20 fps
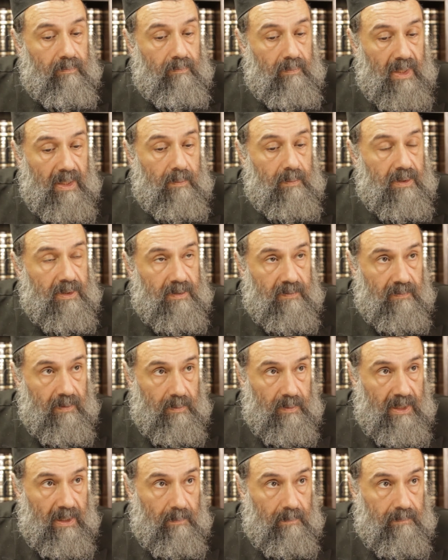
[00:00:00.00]
papers
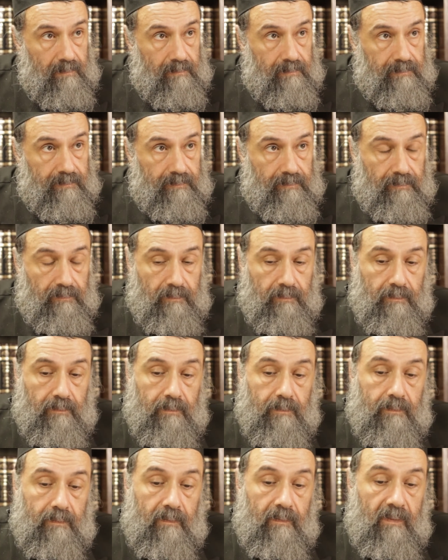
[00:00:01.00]
from them.
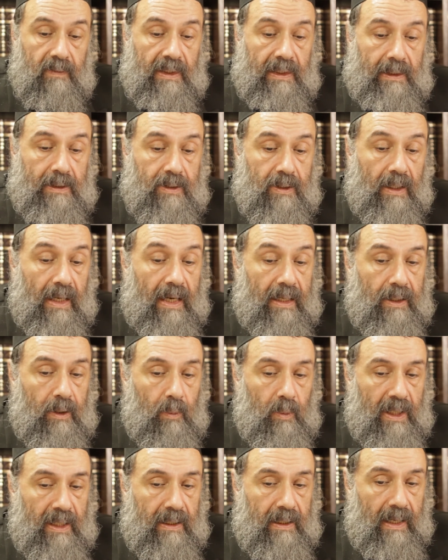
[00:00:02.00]
So
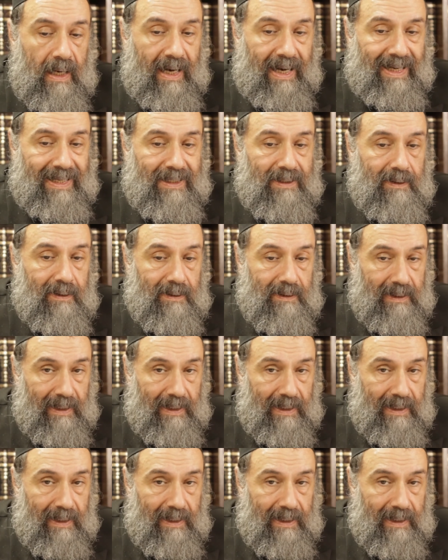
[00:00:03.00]
anyway, I